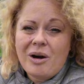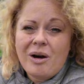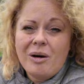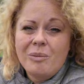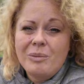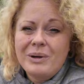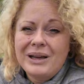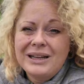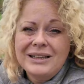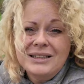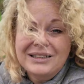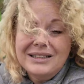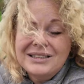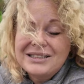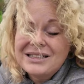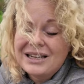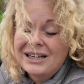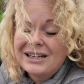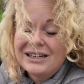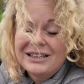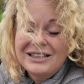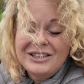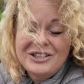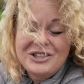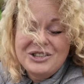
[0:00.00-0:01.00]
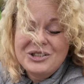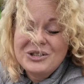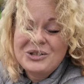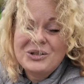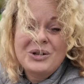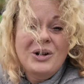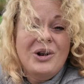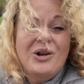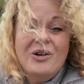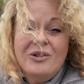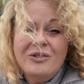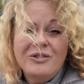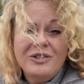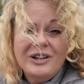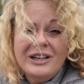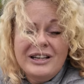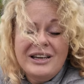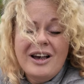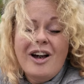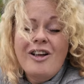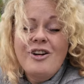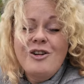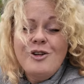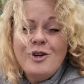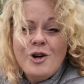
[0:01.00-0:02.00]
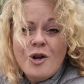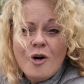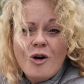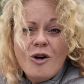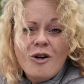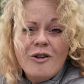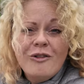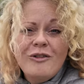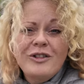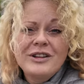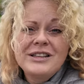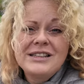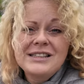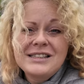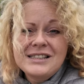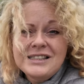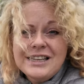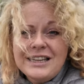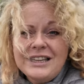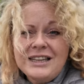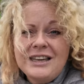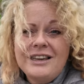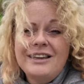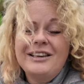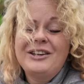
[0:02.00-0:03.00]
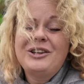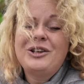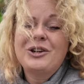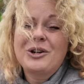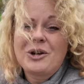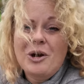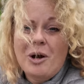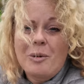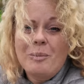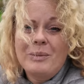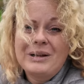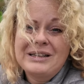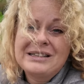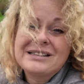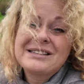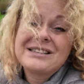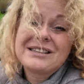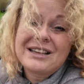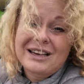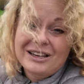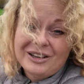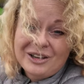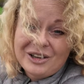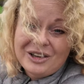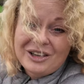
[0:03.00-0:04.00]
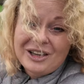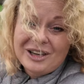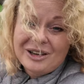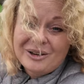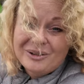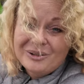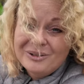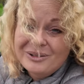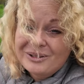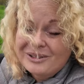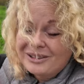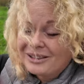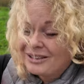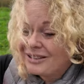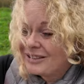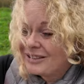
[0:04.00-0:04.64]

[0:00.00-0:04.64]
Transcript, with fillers: comment and it's just lovely. I love seeing your comments. Thank you.